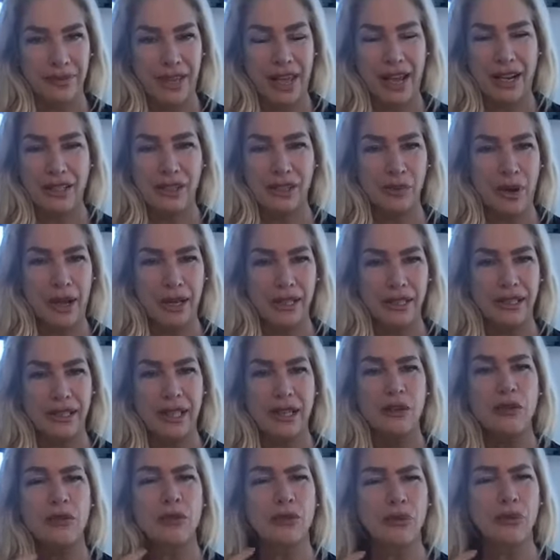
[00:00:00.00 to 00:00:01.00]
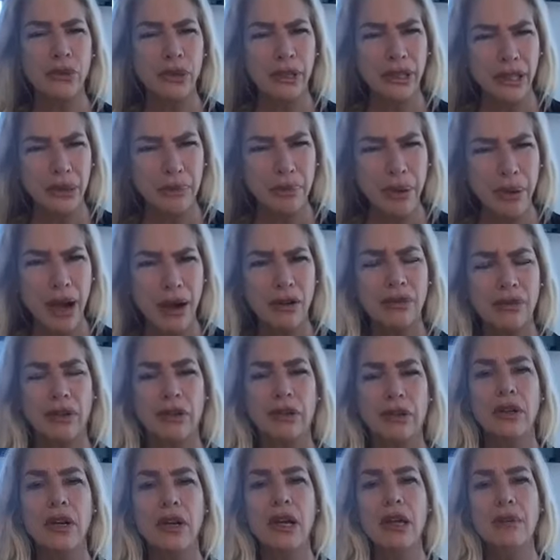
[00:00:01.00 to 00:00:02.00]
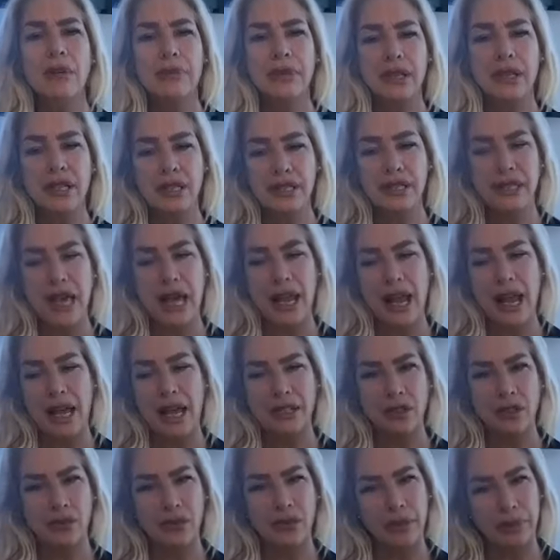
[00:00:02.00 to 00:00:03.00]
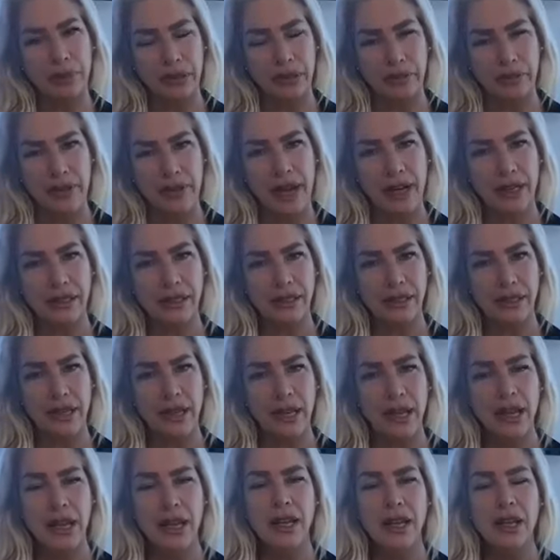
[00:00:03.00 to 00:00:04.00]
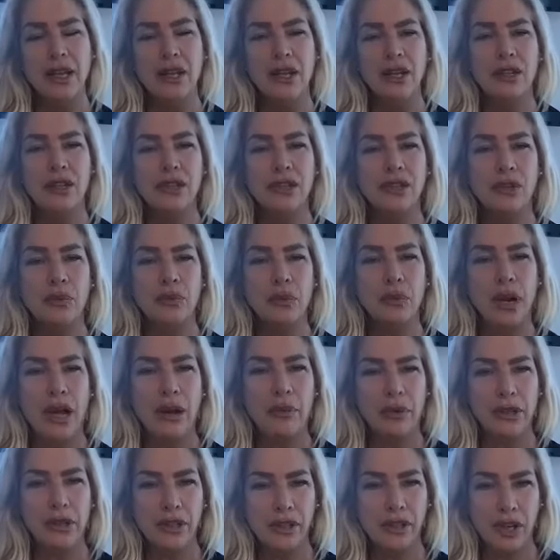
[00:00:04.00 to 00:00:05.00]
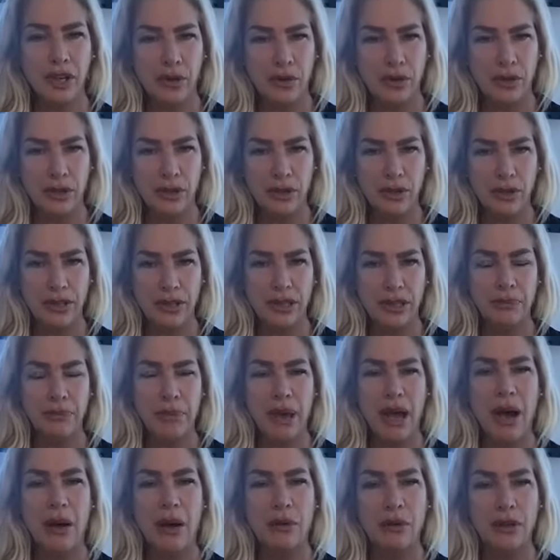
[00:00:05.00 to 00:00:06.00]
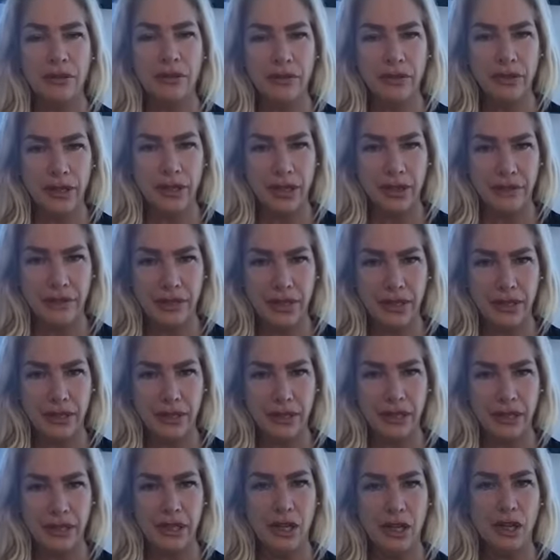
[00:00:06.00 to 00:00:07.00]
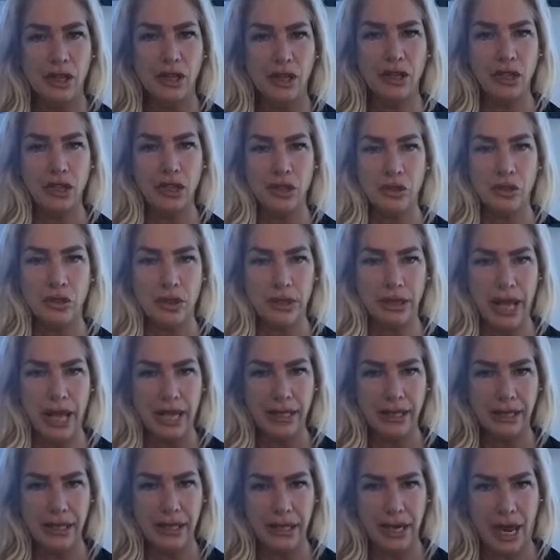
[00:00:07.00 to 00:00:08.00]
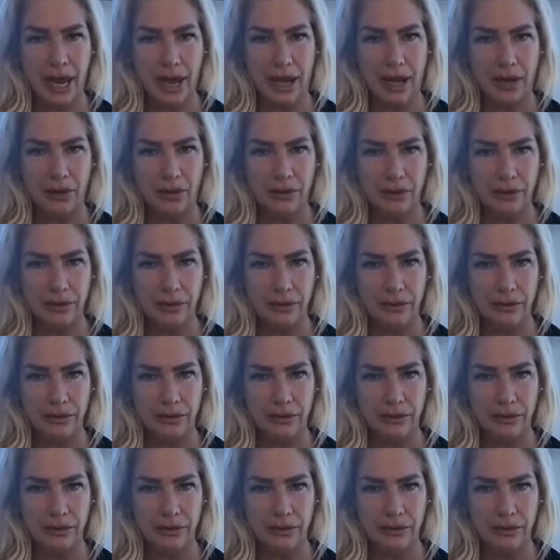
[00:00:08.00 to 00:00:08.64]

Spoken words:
X, Y, and Z. Really powerful, because that has a ripple effect. So what I want to share with you is the power of forgiveness. To utilize it now